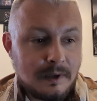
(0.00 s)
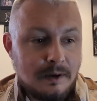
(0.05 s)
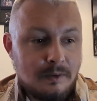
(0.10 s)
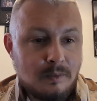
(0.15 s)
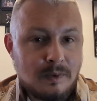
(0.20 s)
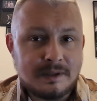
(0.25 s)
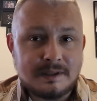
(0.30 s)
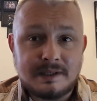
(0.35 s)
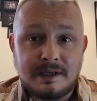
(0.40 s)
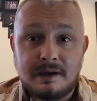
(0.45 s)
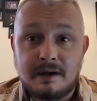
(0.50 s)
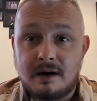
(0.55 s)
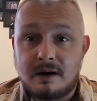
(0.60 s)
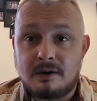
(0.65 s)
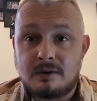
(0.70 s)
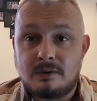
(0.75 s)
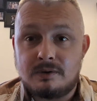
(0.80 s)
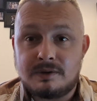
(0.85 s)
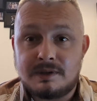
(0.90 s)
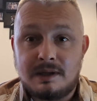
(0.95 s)
once he
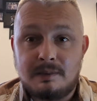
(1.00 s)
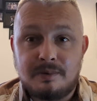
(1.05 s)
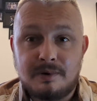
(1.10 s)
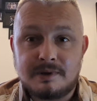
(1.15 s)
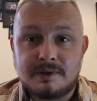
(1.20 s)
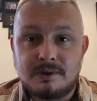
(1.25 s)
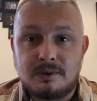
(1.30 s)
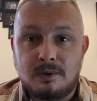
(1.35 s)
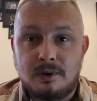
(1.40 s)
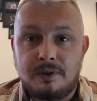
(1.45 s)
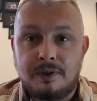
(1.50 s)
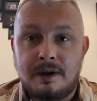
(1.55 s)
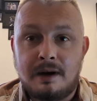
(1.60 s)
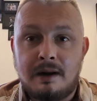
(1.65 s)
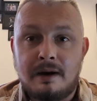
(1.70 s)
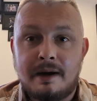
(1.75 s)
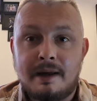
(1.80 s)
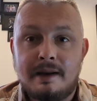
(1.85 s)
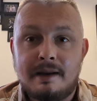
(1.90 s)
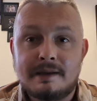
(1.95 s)
goes and he puts it all on the
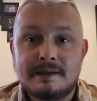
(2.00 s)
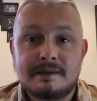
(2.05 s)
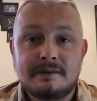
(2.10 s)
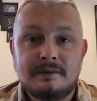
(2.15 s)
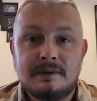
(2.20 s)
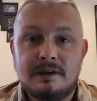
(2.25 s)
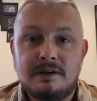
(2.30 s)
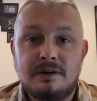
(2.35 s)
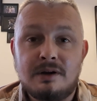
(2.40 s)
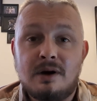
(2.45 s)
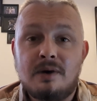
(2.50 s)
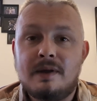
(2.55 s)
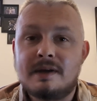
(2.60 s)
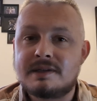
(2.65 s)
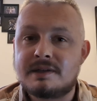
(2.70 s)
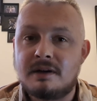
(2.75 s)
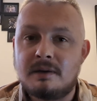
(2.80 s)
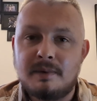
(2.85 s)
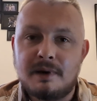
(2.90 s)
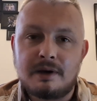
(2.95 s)
line, there's
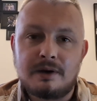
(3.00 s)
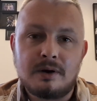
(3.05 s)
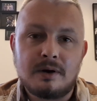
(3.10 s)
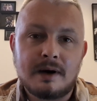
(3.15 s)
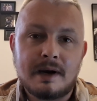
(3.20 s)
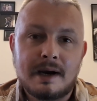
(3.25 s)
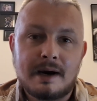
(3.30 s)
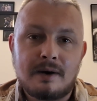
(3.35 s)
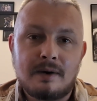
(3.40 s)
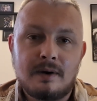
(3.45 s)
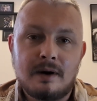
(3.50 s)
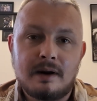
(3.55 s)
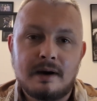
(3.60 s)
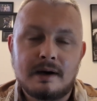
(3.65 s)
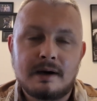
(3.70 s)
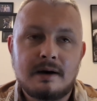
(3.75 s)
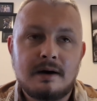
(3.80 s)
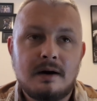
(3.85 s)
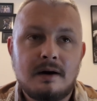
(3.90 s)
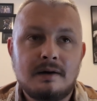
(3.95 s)
going to be a knockout, and I
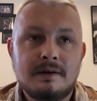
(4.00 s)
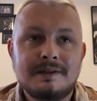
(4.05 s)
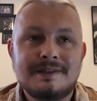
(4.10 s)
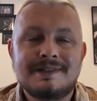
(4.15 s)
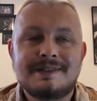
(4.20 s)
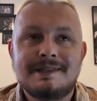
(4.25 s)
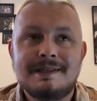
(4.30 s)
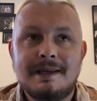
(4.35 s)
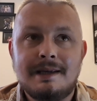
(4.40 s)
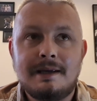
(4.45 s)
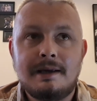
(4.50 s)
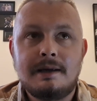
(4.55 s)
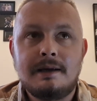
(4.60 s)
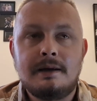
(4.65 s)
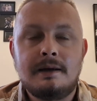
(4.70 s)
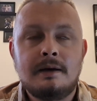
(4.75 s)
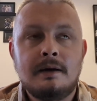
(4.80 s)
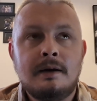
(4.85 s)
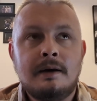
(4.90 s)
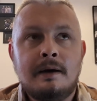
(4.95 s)
can't
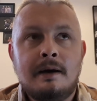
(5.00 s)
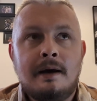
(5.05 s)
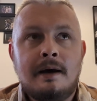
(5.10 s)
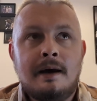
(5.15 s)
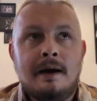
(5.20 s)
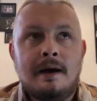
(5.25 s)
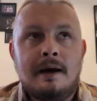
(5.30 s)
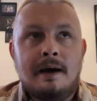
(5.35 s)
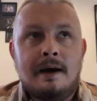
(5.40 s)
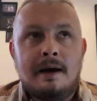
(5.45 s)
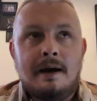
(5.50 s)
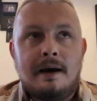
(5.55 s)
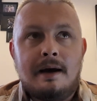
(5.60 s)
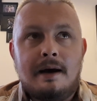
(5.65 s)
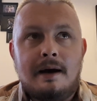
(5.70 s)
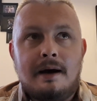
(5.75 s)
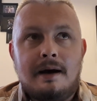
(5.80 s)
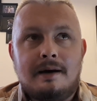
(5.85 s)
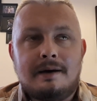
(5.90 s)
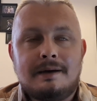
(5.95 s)
see.
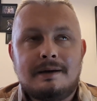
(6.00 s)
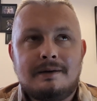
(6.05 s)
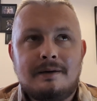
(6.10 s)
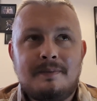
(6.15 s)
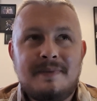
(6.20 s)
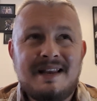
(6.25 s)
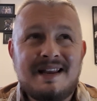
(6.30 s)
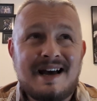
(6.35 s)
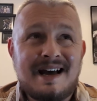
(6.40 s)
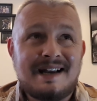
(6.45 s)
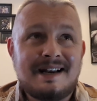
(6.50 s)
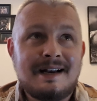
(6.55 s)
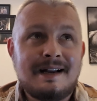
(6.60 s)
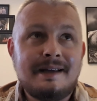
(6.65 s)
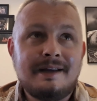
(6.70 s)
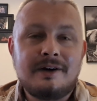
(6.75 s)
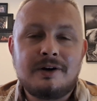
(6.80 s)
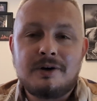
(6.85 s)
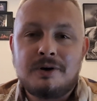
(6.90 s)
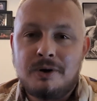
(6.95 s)
I mean,
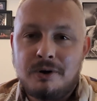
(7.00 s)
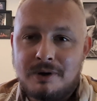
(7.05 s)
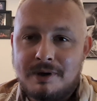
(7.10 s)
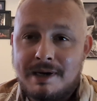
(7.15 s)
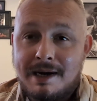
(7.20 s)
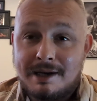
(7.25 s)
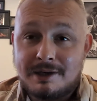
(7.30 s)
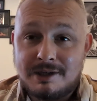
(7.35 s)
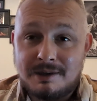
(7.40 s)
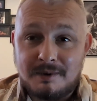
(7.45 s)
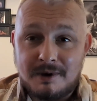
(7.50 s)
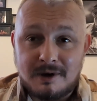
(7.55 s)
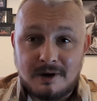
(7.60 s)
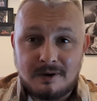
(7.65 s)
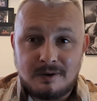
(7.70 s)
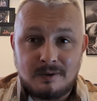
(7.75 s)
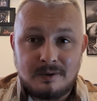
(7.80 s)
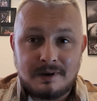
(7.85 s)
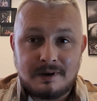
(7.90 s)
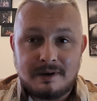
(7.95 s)
Adeleye could catch him
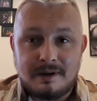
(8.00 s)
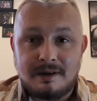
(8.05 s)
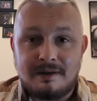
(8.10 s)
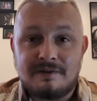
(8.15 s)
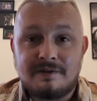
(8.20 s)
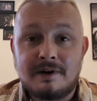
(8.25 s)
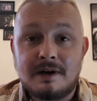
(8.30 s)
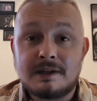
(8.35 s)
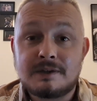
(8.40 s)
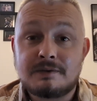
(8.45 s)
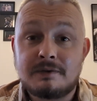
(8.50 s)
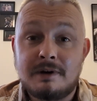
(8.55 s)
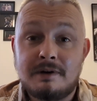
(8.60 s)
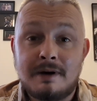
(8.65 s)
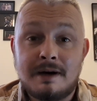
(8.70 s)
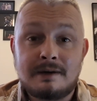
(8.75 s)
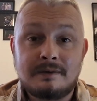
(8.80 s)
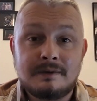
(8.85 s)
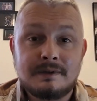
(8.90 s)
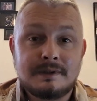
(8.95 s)
cold in the first 3
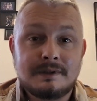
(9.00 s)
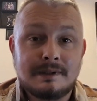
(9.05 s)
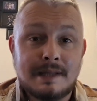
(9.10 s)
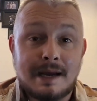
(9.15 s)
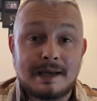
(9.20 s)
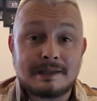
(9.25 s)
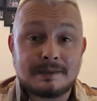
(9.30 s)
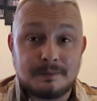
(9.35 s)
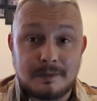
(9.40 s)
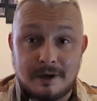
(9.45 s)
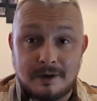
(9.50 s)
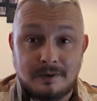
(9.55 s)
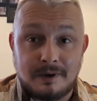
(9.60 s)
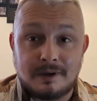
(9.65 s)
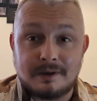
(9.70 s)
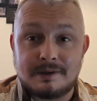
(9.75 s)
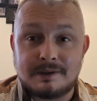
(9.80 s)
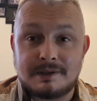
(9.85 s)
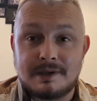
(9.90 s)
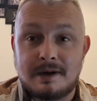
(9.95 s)
rounds. That's my only
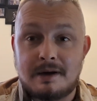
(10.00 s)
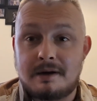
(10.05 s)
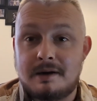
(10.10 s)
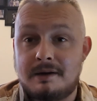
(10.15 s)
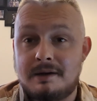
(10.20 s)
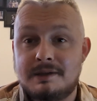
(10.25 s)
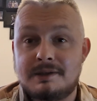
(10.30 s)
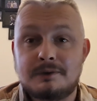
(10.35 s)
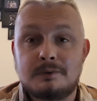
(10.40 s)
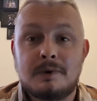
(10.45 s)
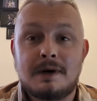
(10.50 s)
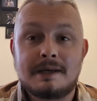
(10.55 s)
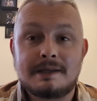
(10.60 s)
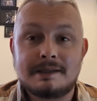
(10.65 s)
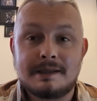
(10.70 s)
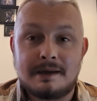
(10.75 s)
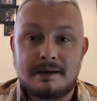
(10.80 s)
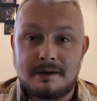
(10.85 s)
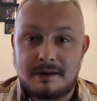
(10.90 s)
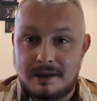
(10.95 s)
concern, and this is why I
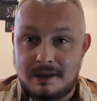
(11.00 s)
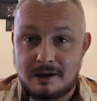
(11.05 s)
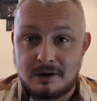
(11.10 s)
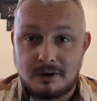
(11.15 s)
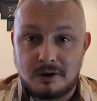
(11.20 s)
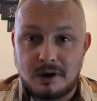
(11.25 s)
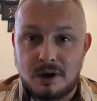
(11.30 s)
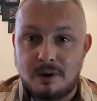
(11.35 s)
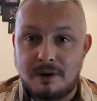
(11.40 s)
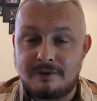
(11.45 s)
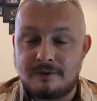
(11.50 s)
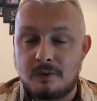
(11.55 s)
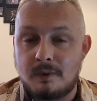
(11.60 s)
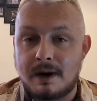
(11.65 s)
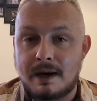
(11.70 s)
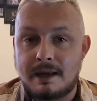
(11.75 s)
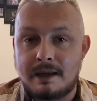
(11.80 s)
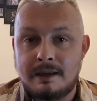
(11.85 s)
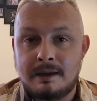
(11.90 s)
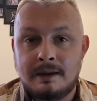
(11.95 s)
said that it could go either
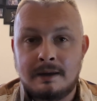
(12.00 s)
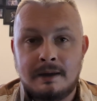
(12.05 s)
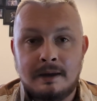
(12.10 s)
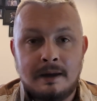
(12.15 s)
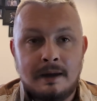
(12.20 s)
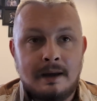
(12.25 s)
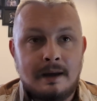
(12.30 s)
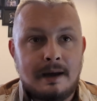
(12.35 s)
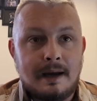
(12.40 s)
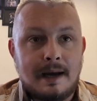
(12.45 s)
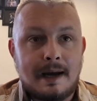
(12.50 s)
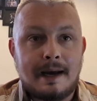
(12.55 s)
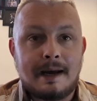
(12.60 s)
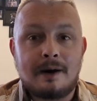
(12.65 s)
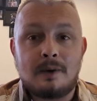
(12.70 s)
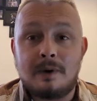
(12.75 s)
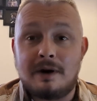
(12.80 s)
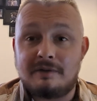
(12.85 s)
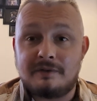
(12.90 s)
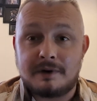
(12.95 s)
way.
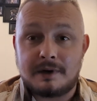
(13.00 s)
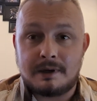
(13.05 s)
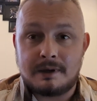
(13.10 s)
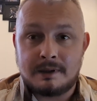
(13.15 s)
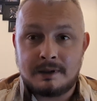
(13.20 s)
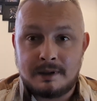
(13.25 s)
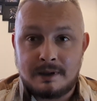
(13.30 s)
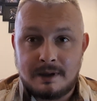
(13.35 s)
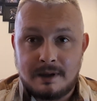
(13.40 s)
However,